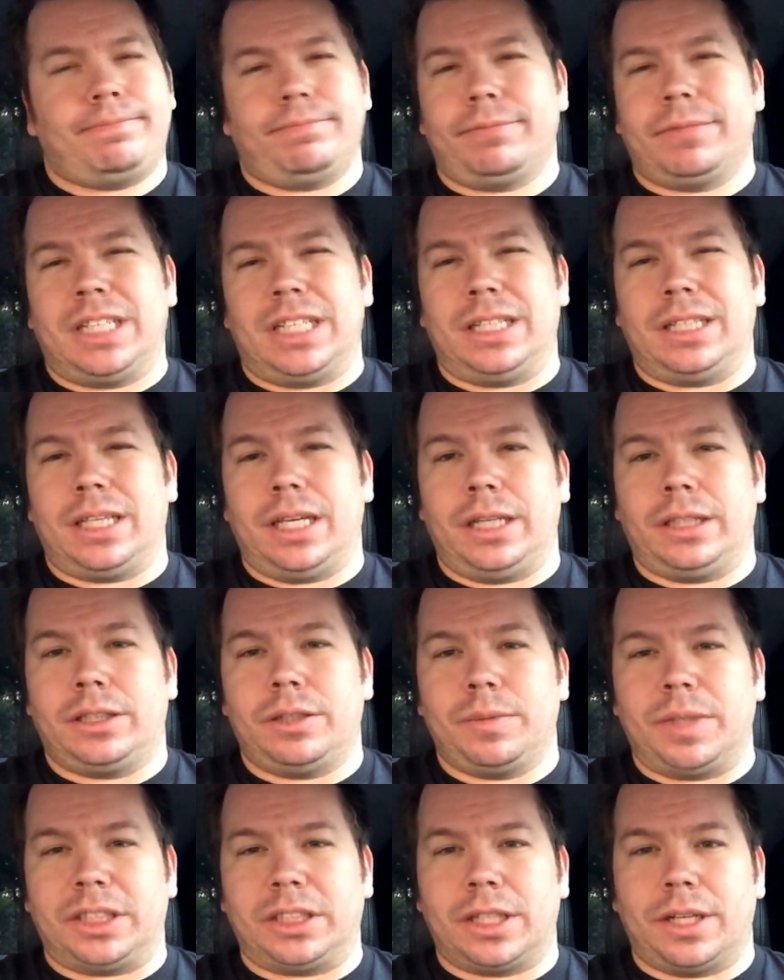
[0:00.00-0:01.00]
didn't think
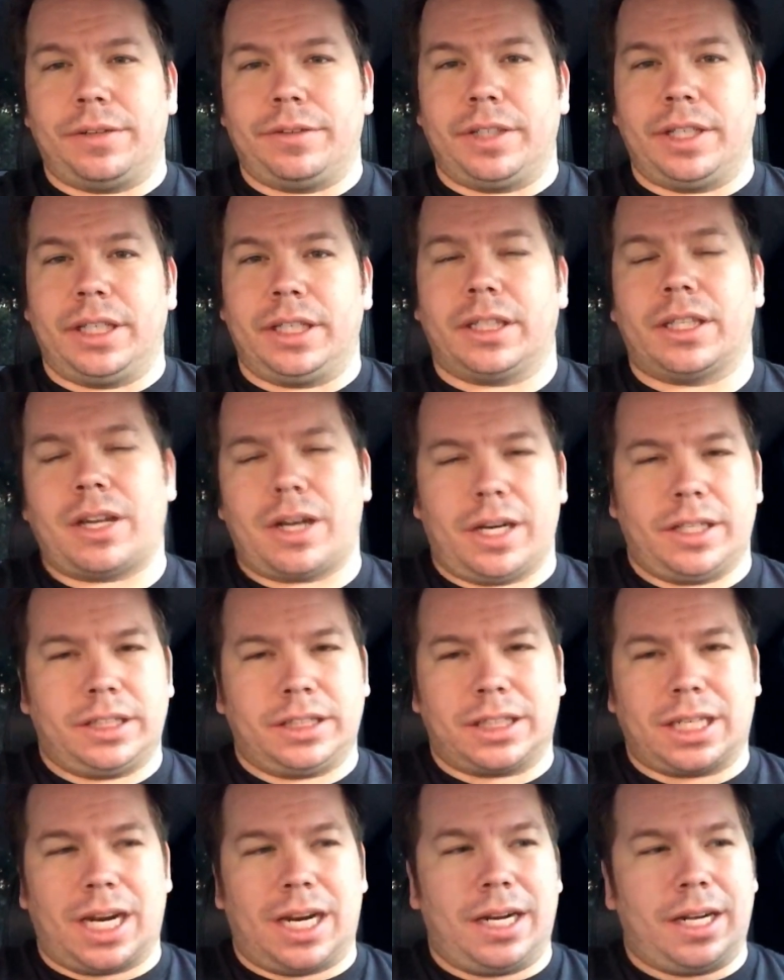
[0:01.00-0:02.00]
too much of it. Thought I'd
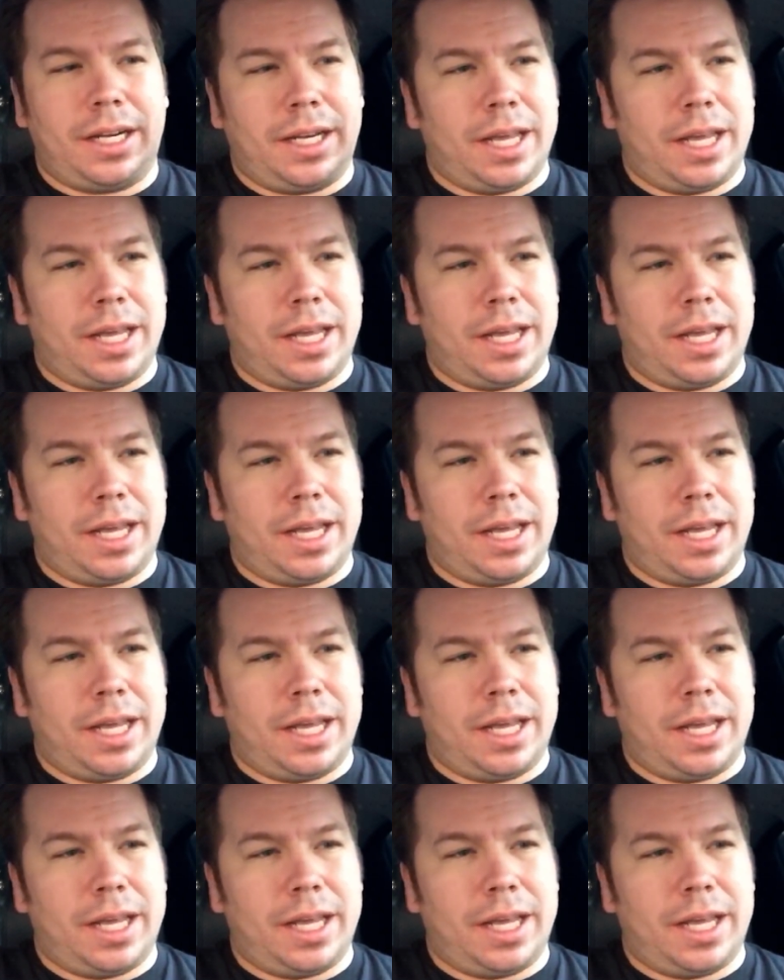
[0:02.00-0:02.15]
just kind of